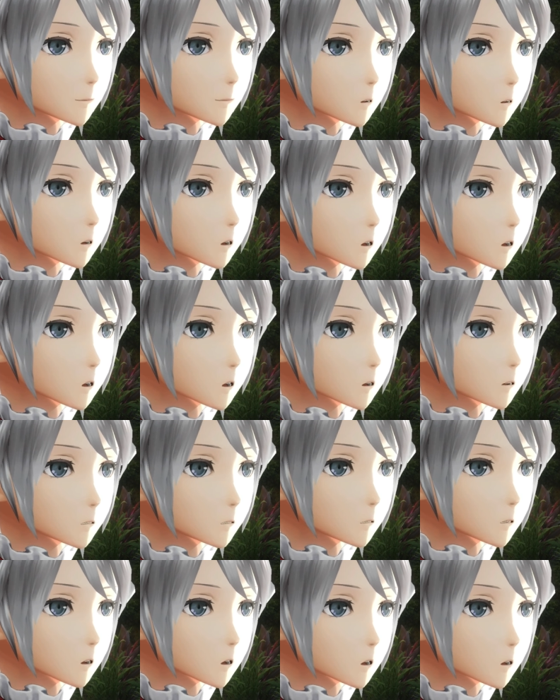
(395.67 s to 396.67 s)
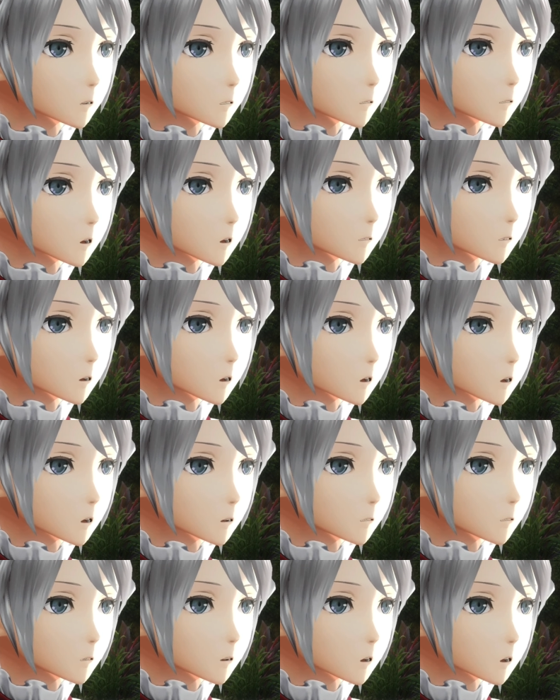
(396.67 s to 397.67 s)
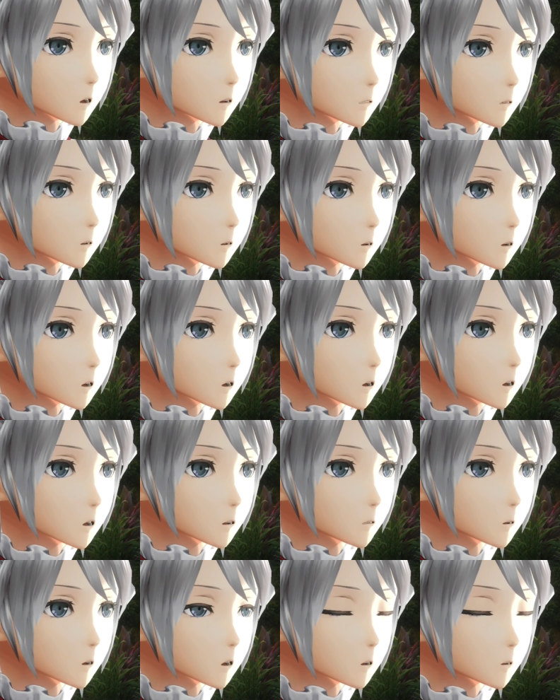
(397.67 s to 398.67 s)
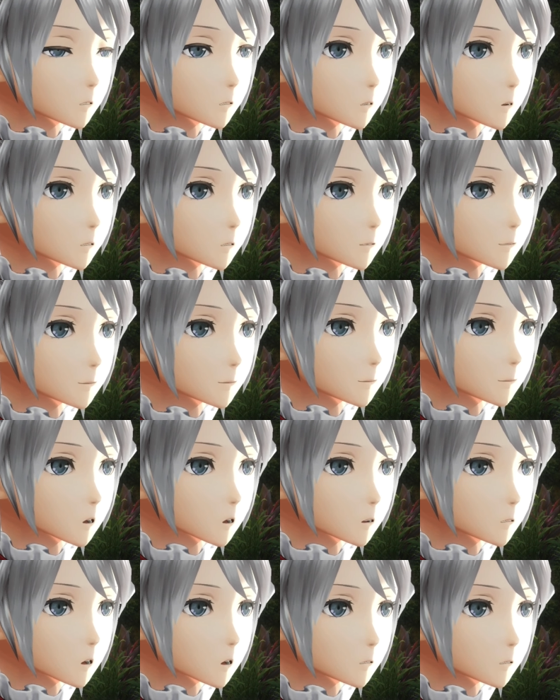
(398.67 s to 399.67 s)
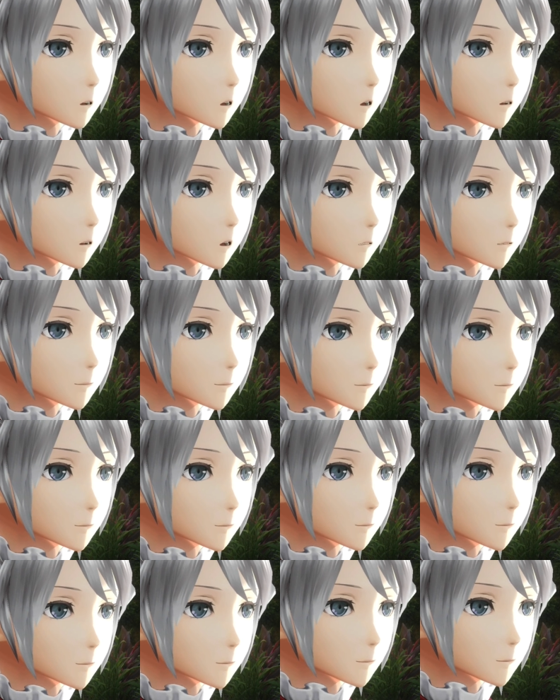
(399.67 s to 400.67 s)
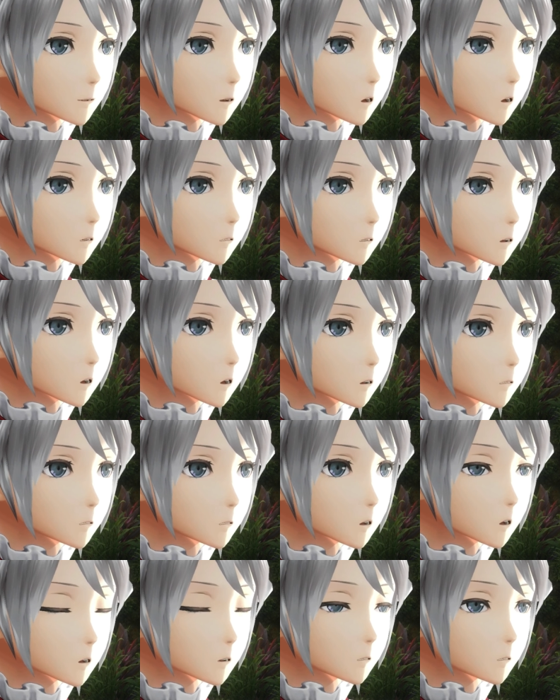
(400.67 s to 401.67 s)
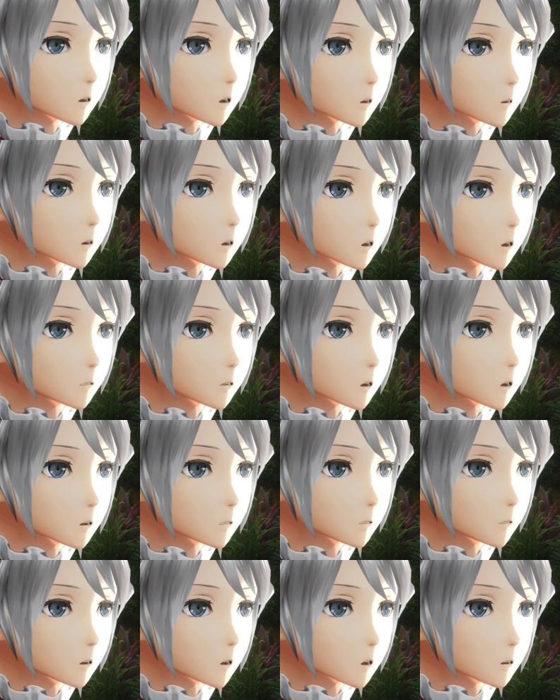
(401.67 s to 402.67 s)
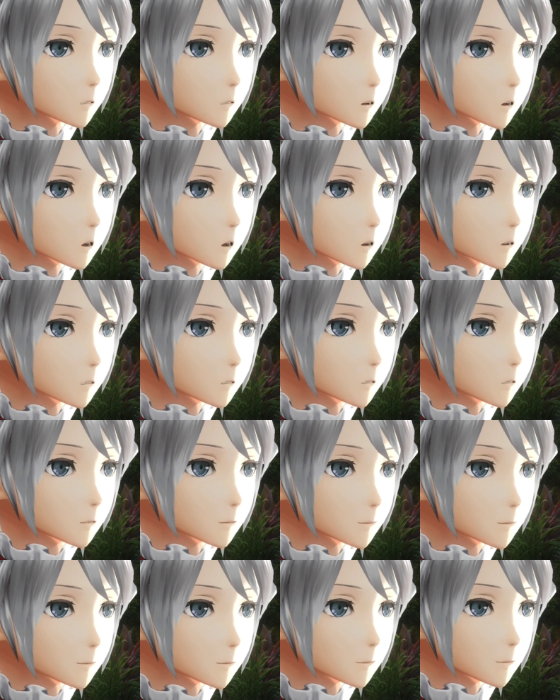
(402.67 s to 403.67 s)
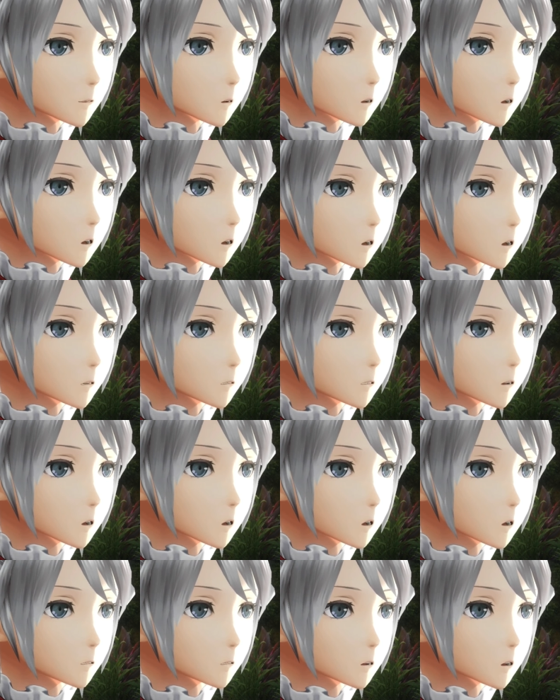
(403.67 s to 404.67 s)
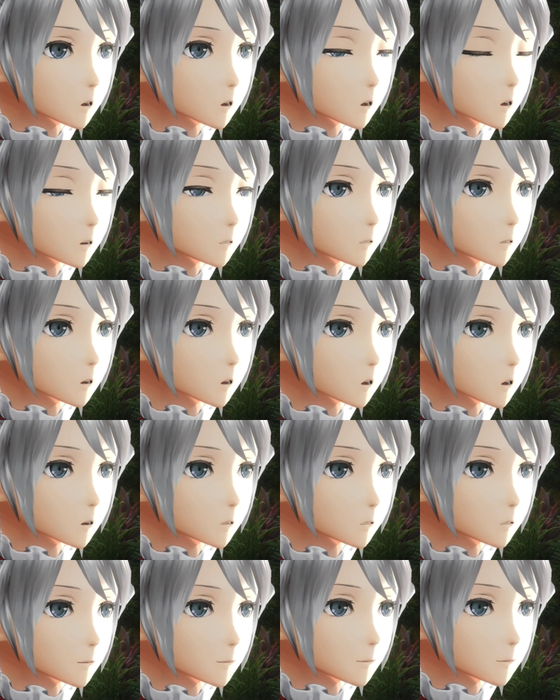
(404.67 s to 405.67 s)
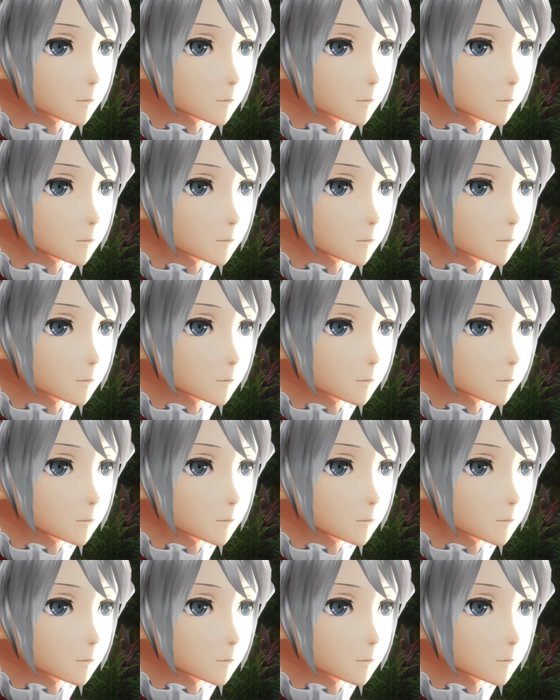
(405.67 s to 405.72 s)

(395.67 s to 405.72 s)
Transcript: Maybe it started because I always feel like I'm imposing on you, taking time. But you spoke to me when I first joined Blood, long before I thought I would fit in.